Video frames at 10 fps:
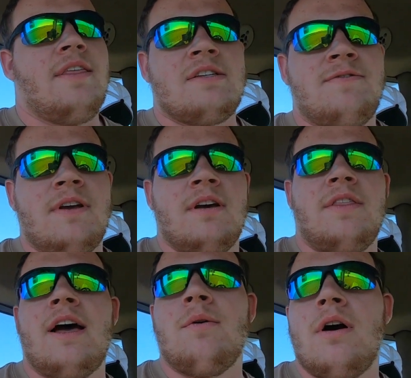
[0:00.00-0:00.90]
this
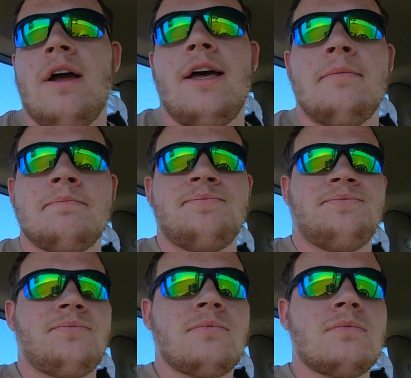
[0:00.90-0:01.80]
field that we're in,
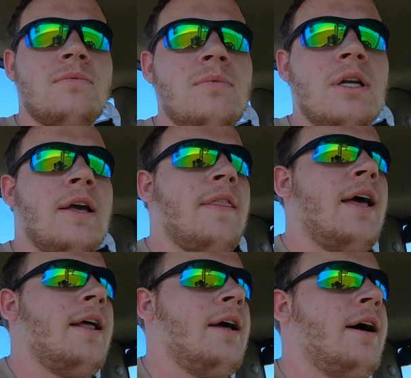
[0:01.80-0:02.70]
and
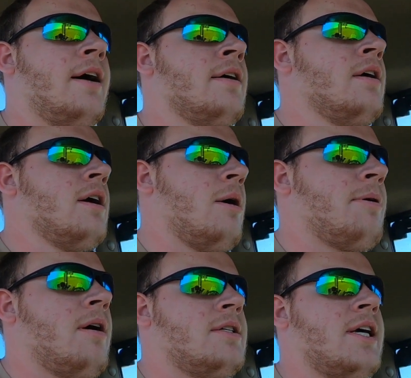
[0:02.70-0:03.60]
then I'll
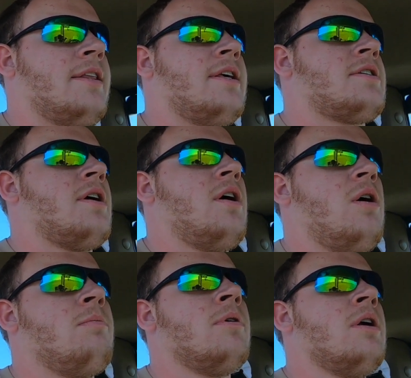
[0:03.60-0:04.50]
probably take this
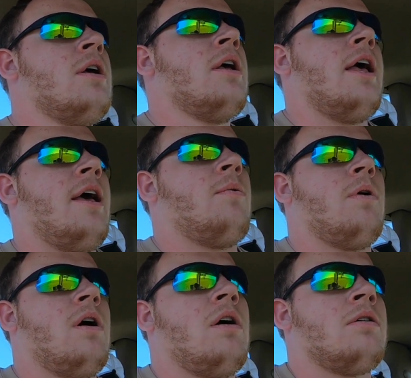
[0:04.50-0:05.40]
home and
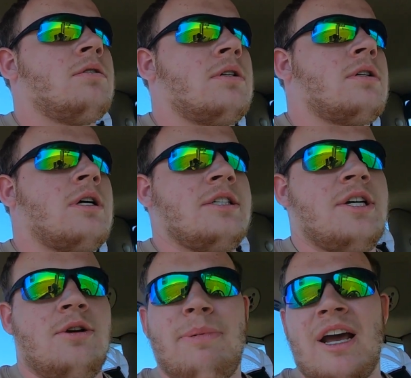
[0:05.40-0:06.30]
we'll
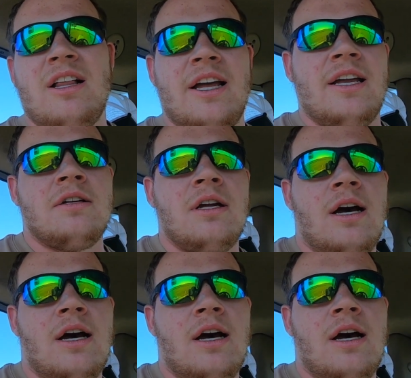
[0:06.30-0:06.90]
continue baling